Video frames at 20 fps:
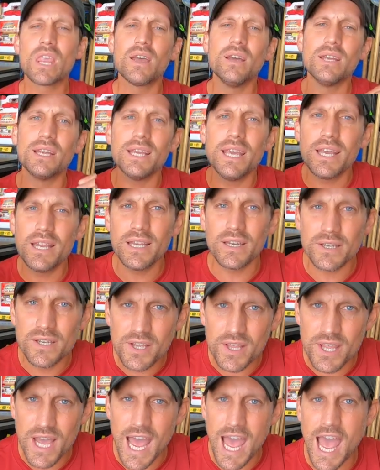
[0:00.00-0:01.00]
and get
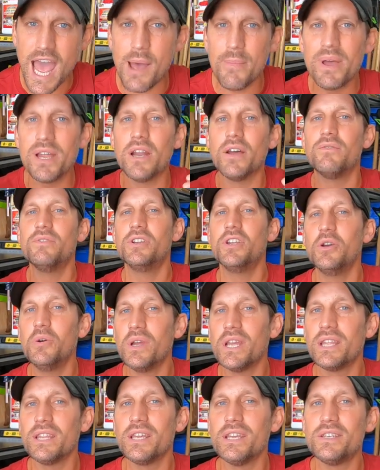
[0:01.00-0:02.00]
into the habit of
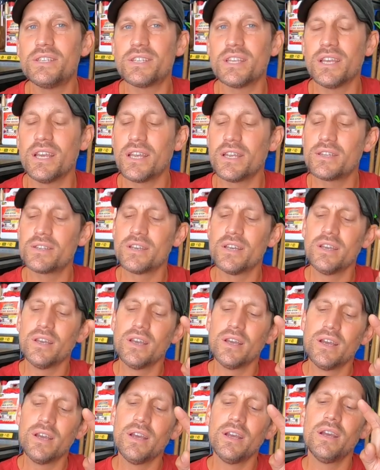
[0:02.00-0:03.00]
doing these things,
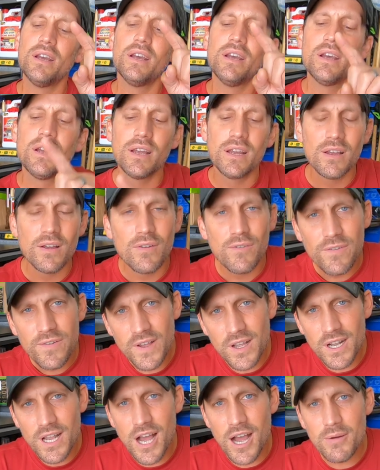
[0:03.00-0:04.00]

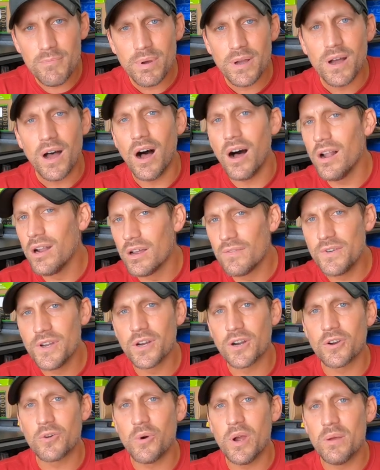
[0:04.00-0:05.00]
fill up all of
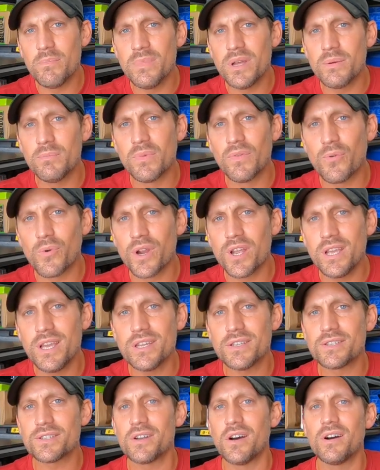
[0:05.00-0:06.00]
your equipment before you
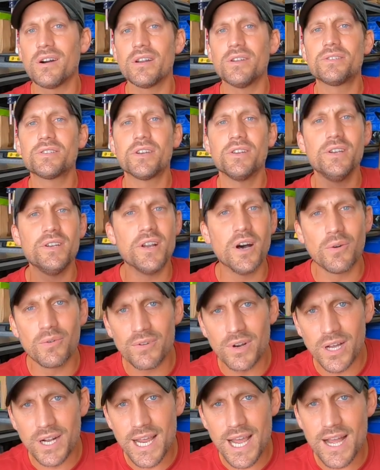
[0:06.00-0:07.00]
get started so you don't
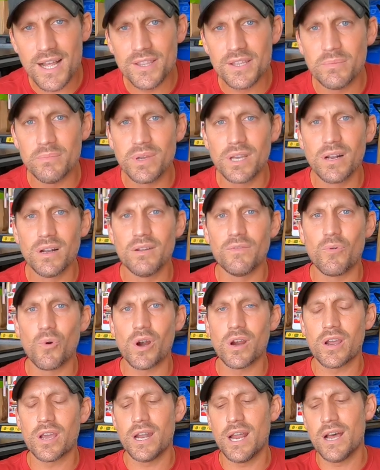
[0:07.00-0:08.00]
run out in the middle of
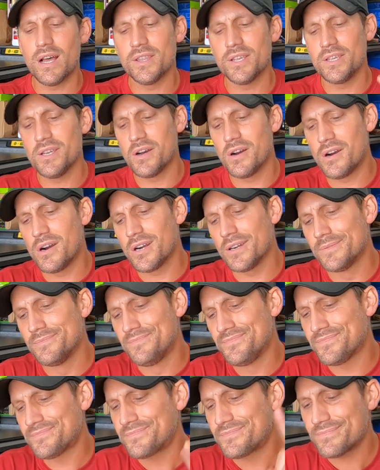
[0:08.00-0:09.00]
working out in the yard.